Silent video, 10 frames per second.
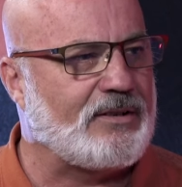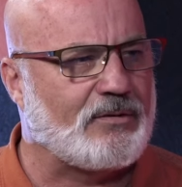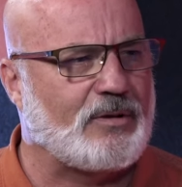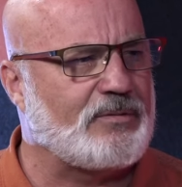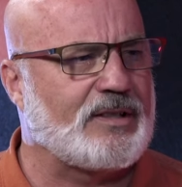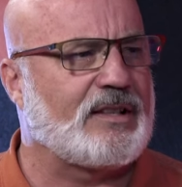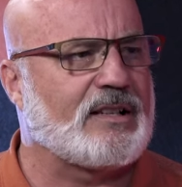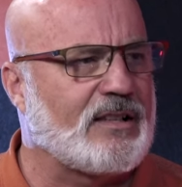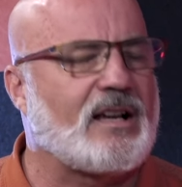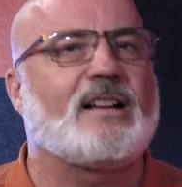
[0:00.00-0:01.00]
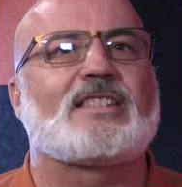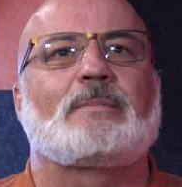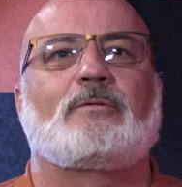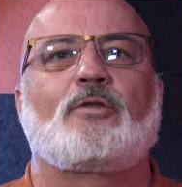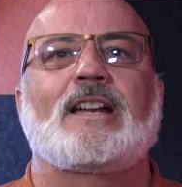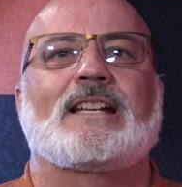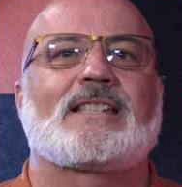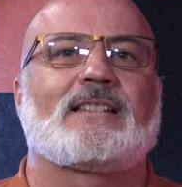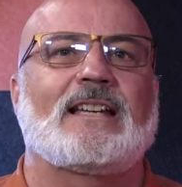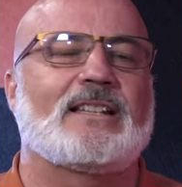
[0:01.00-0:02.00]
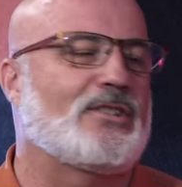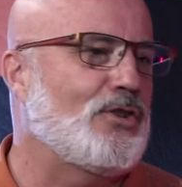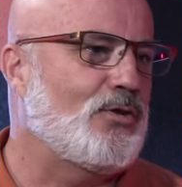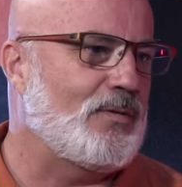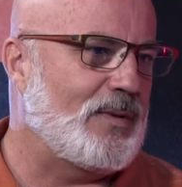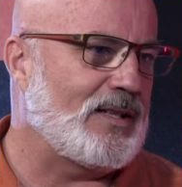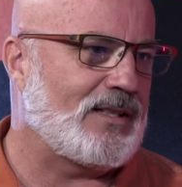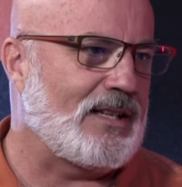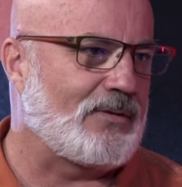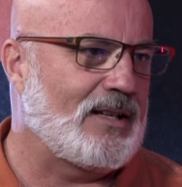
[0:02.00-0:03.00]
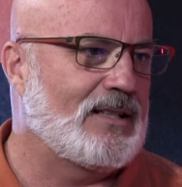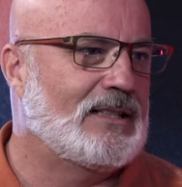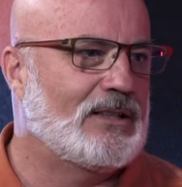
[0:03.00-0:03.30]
or what the concept of running a slate is new in BC, right?